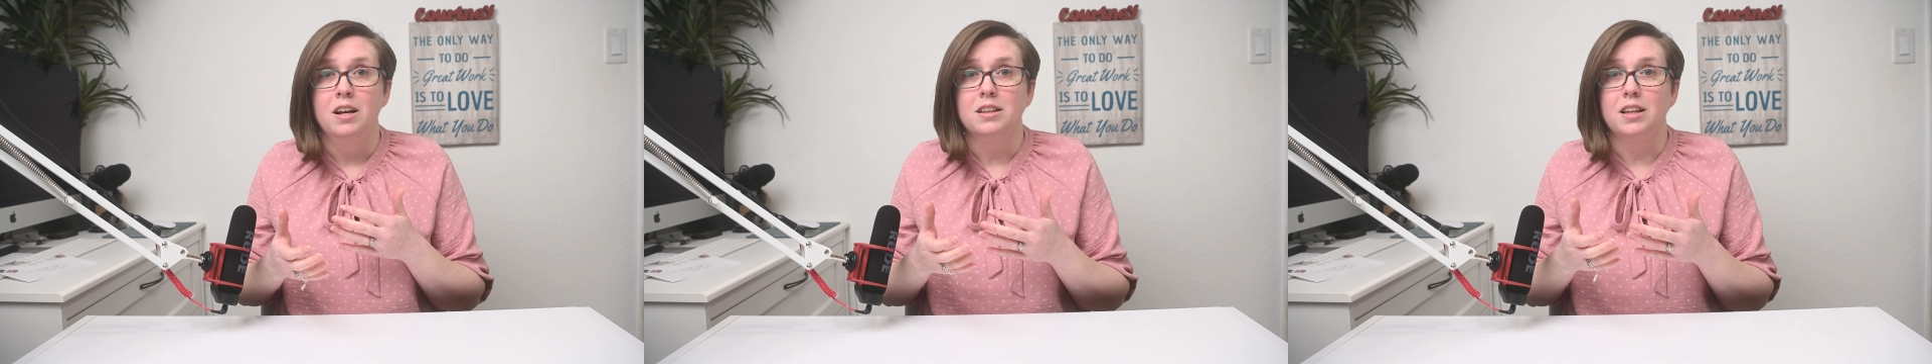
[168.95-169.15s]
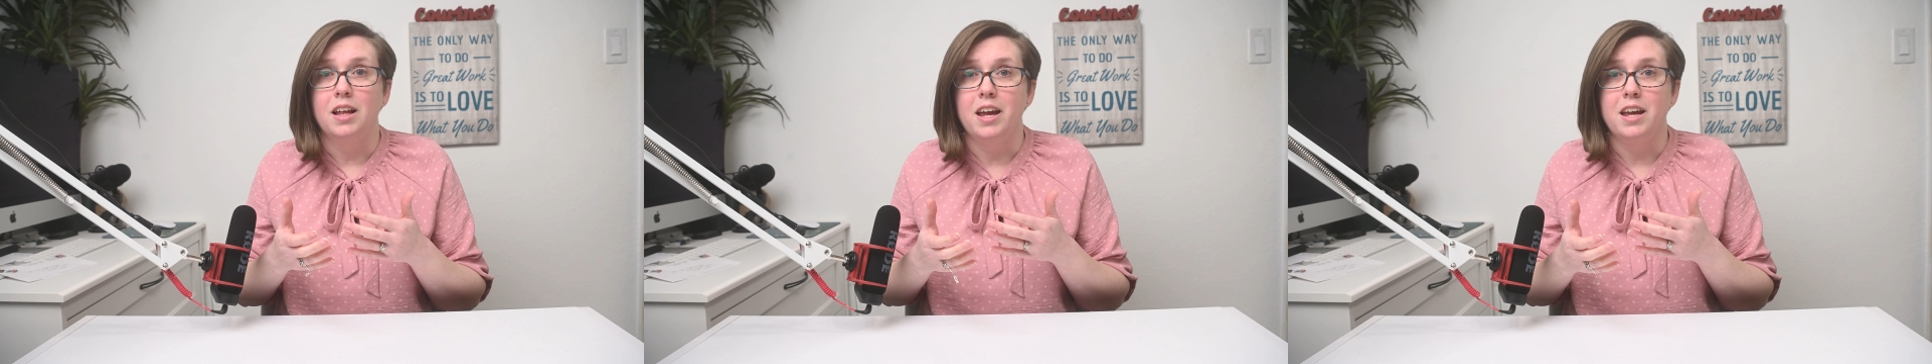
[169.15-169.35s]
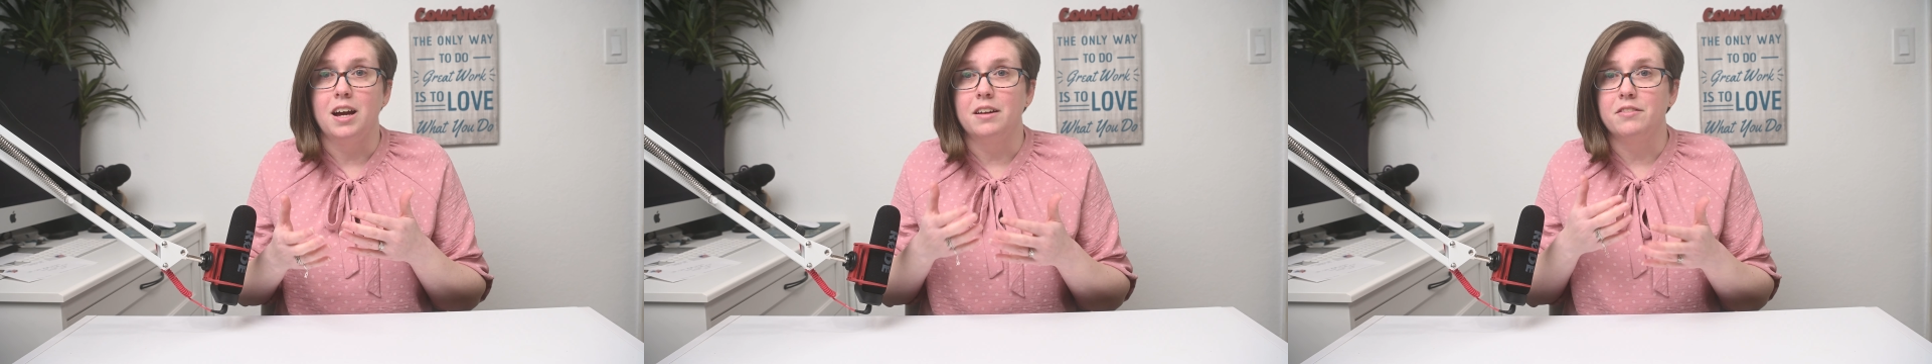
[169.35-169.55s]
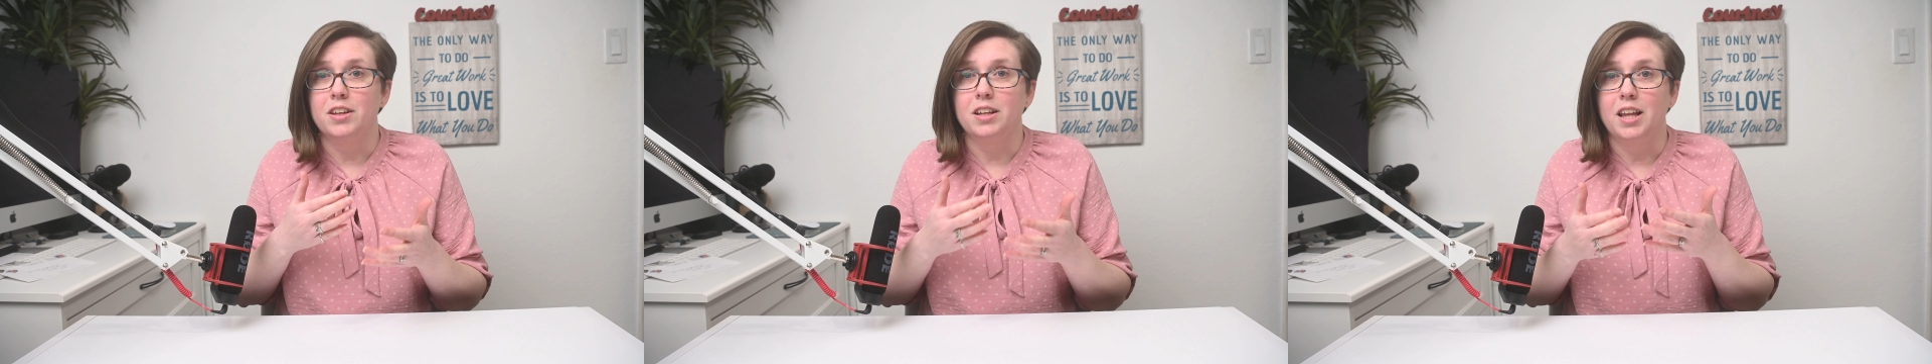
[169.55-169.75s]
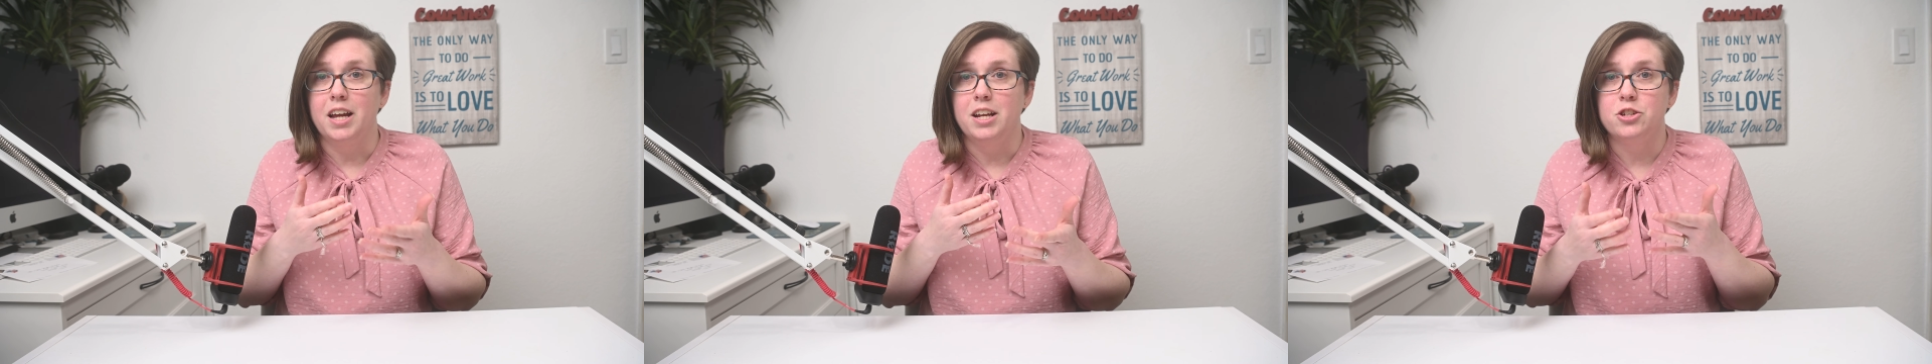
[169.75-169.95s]
like, the
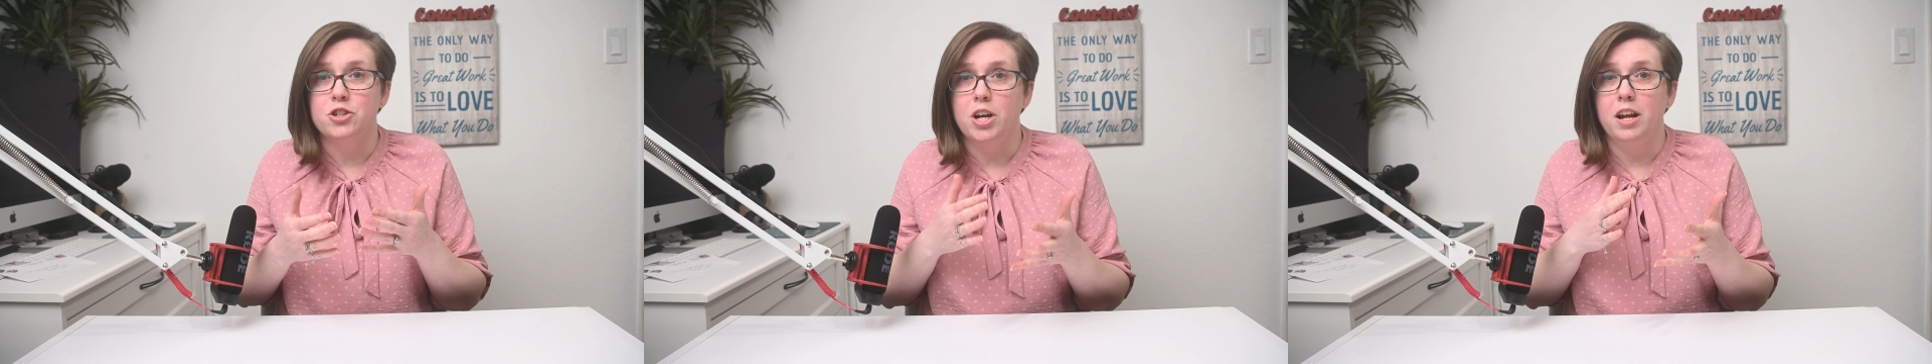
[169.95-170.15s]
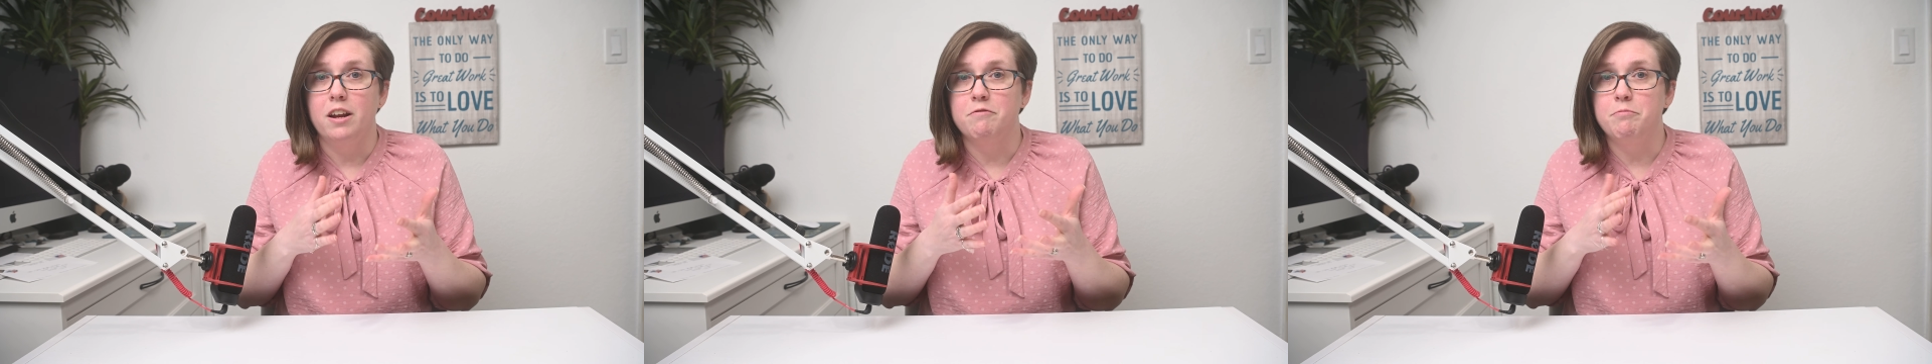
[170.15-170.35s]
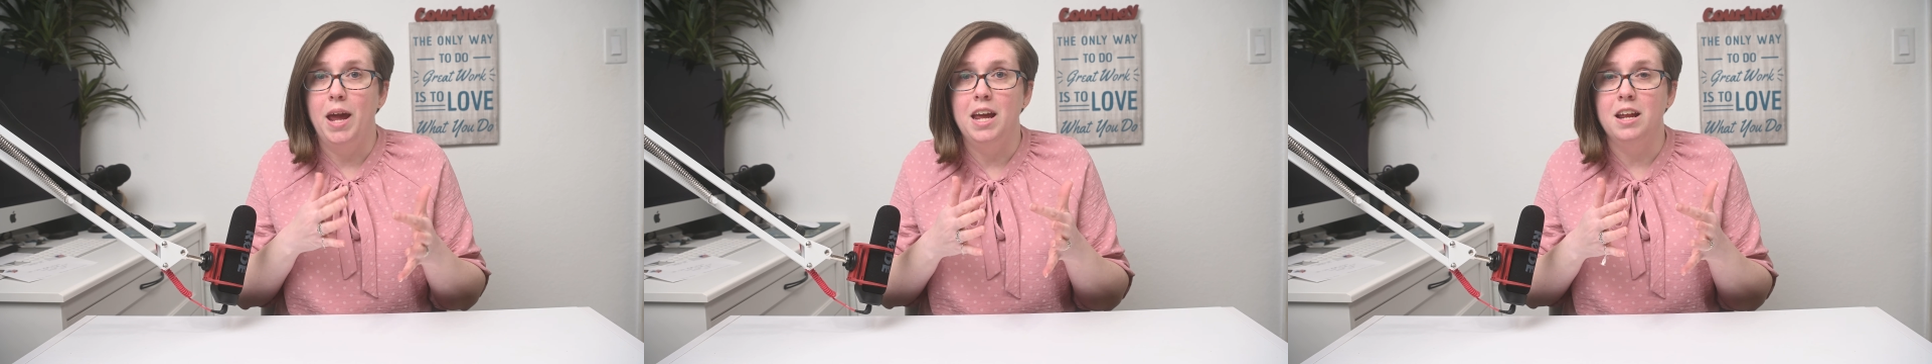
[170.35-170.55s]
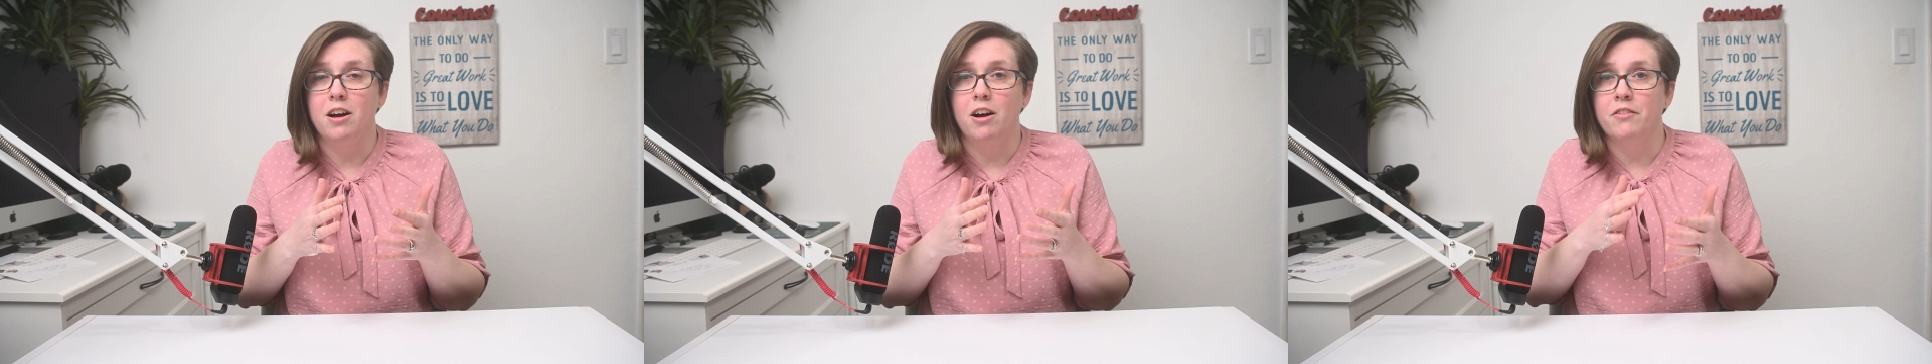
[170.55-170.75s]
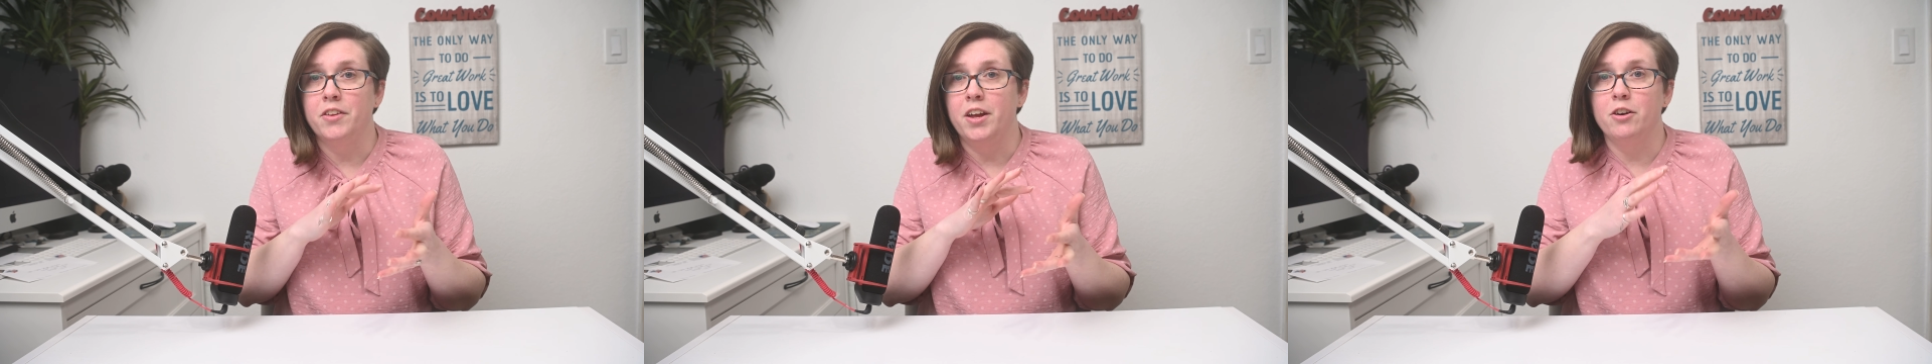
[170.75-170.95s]
light shade of paint
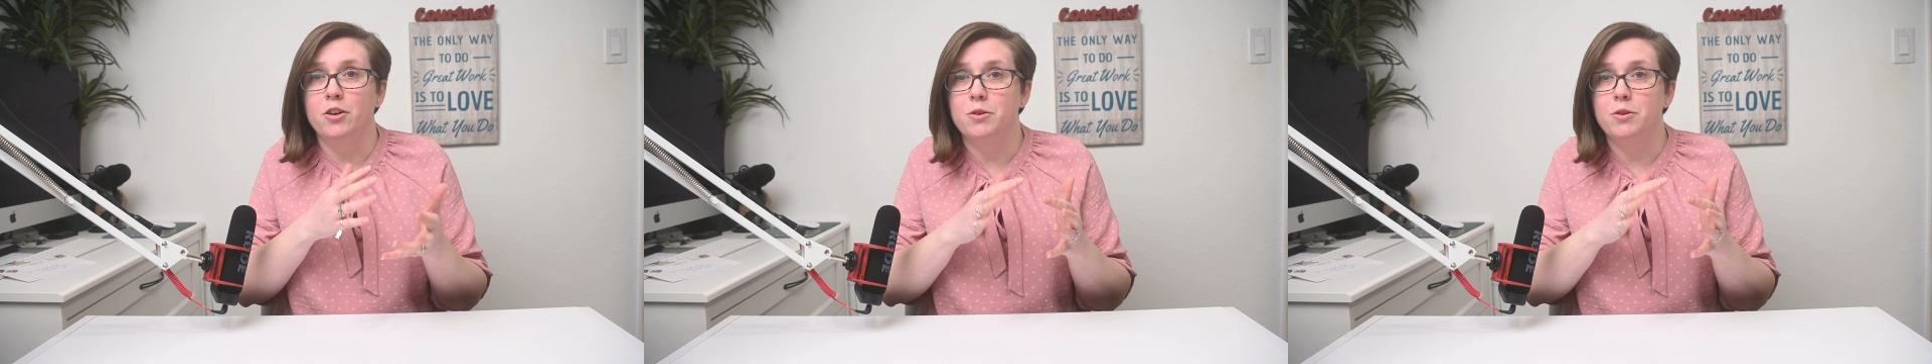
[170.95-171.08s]
on there?